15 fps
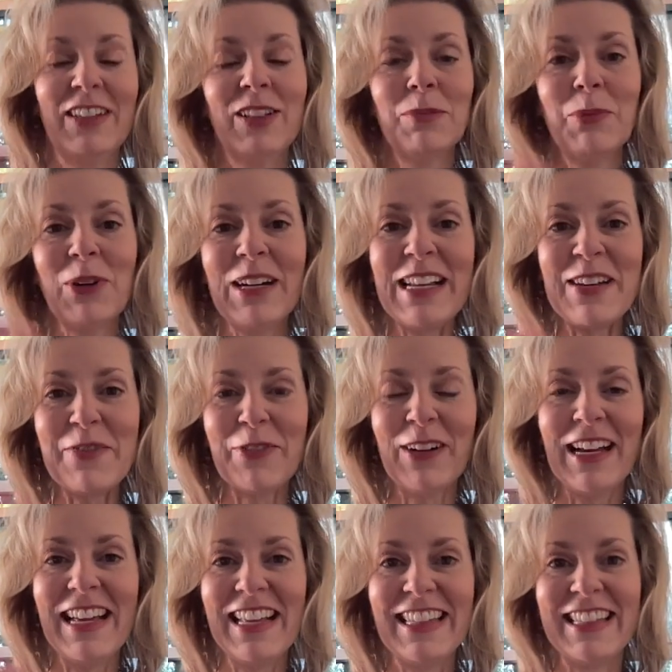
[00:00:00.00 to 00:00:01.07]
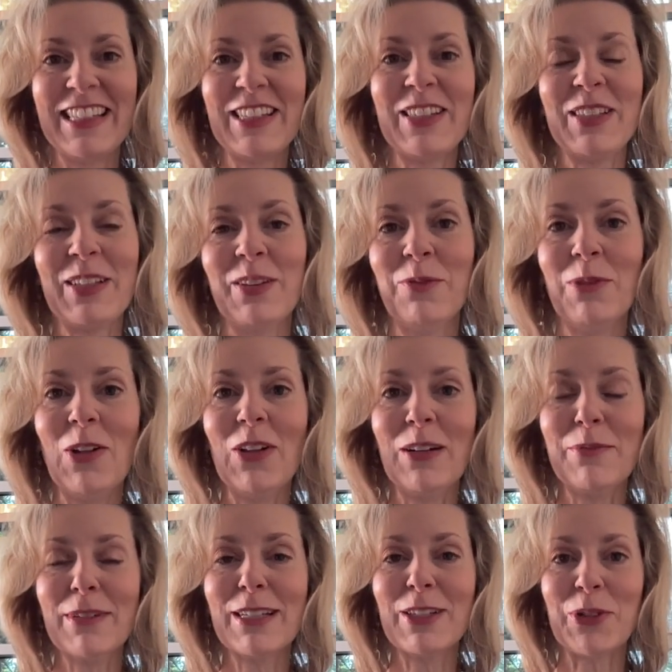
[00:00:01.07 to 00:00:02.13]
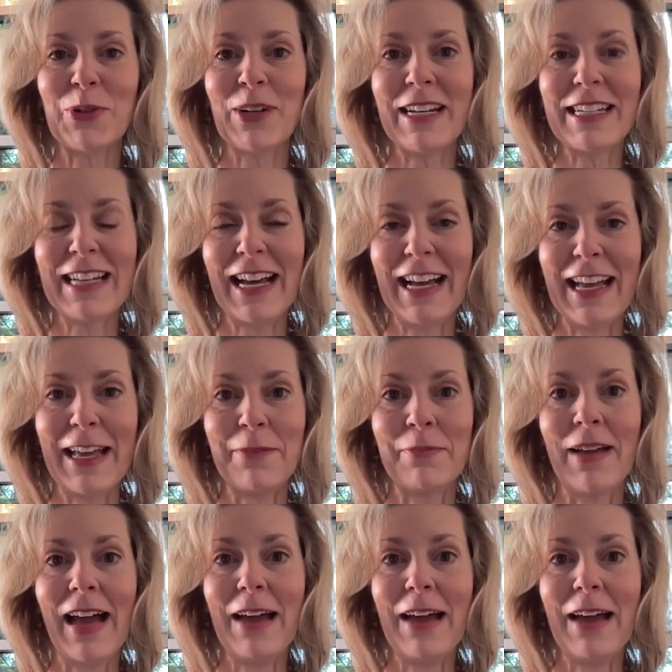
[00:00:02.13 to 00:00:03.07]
Good morning, friends. Welcome to Story Time.